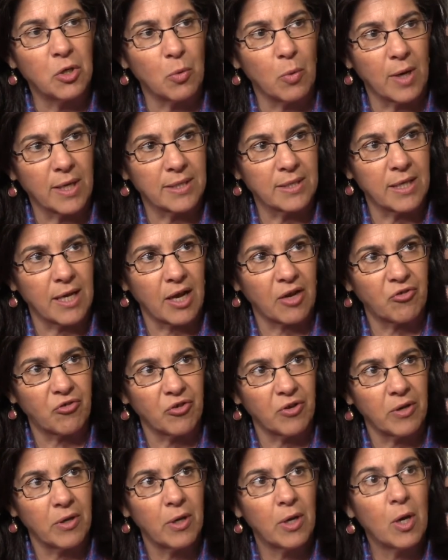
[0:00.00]
U.S.
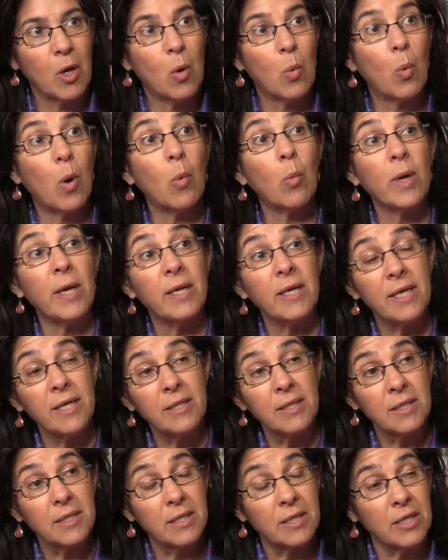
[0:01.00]
action. Mm-hmm. What we
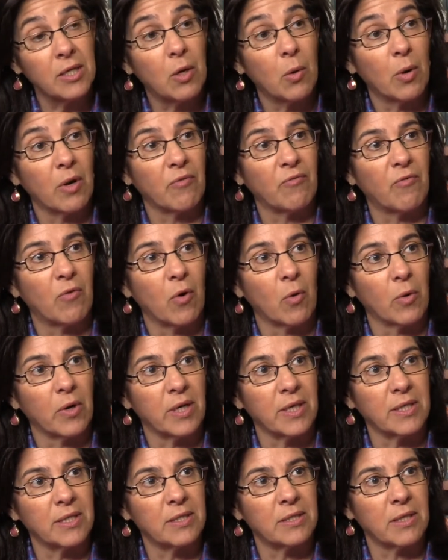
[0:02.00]
need to see going
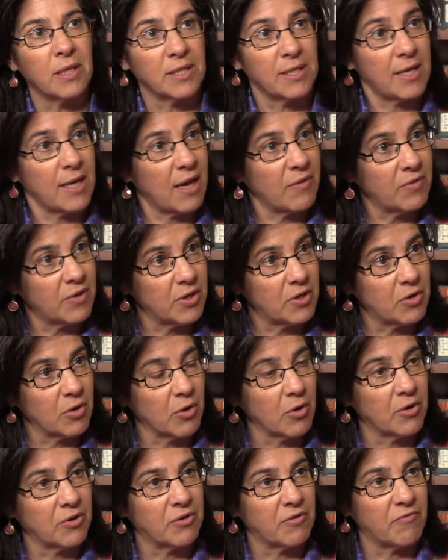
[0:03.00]
forward is does it have a
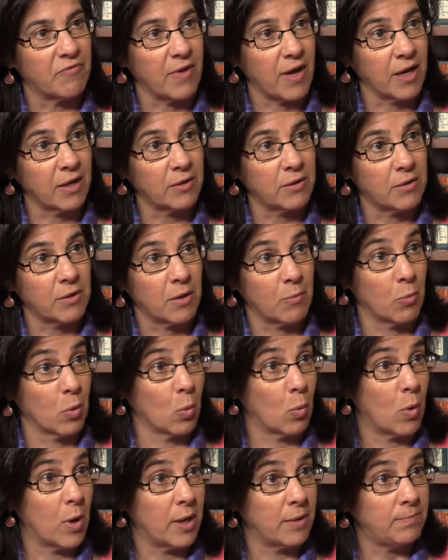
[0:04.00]
deterrent effect, number
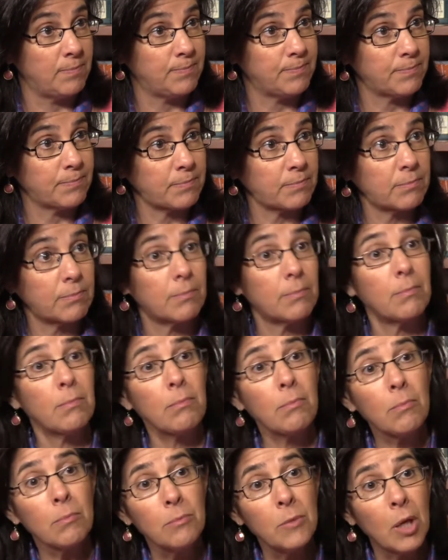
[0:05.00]
one?
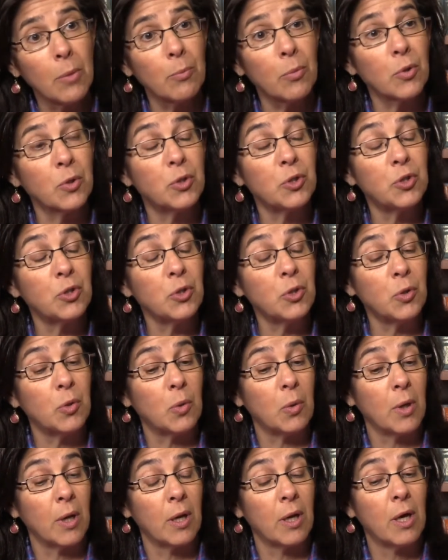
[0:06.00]
Number
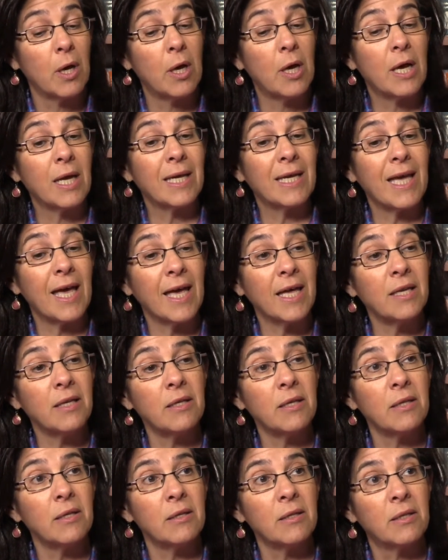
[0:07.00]
two,
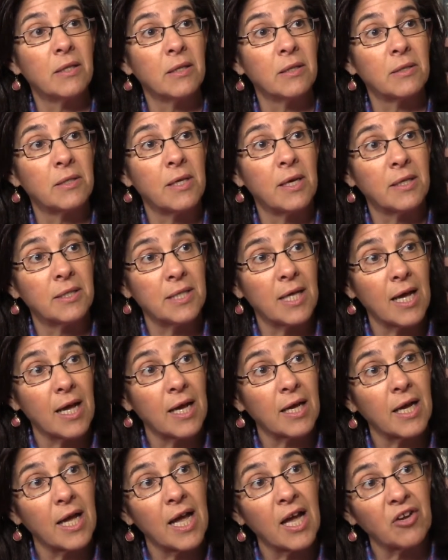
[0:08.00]
can the
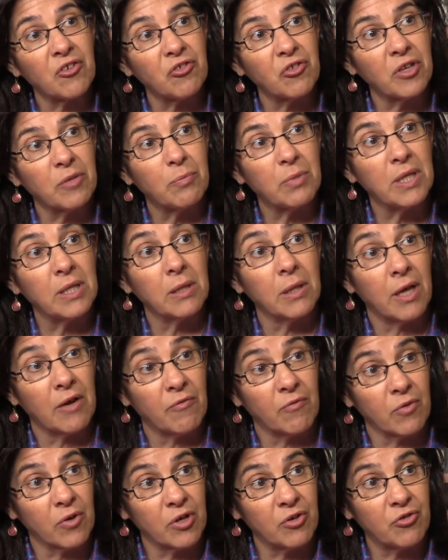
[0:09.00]
attack actually be
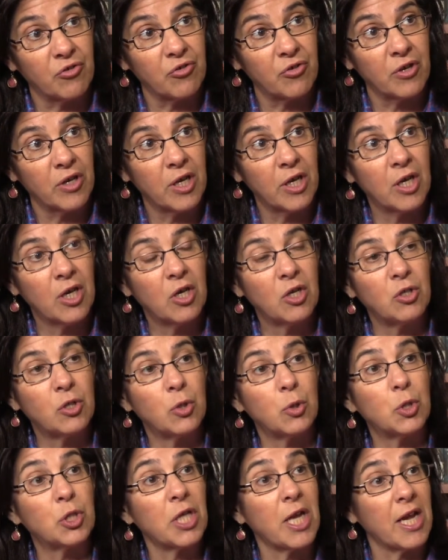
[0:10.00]
leveraged
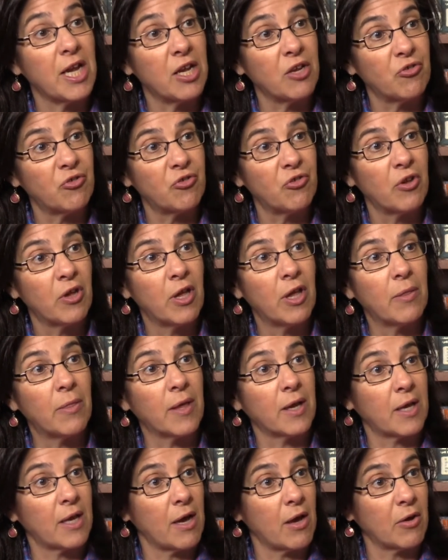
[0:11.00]
to change
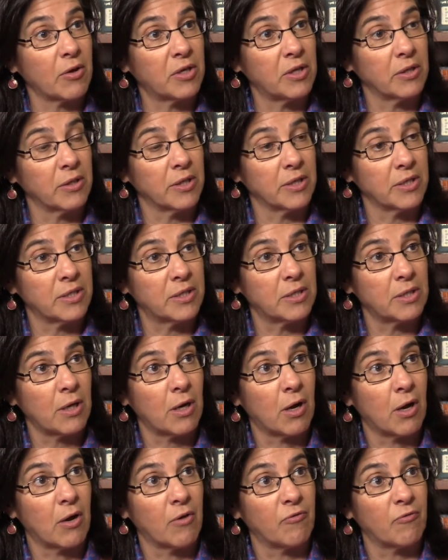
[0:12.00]
the calculus
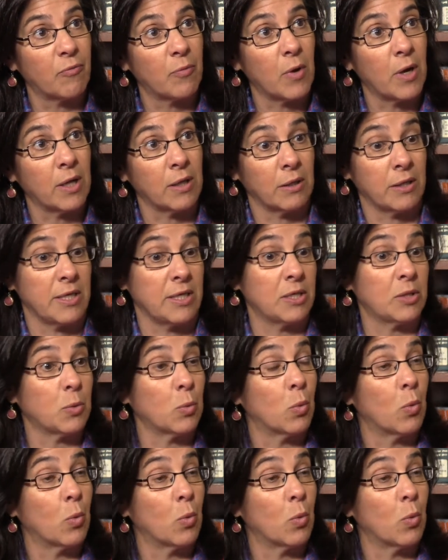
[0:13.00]
of at least